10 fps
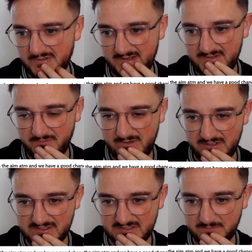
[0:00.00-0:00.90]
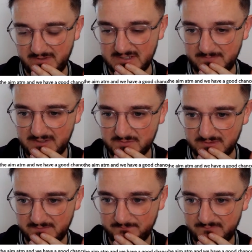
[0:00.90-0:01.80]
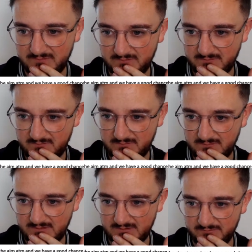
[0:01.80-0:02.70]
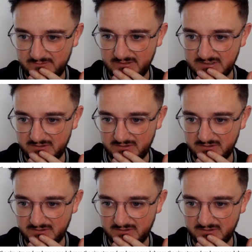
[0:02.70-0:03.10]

I think we could still be in the mix with it. I really do.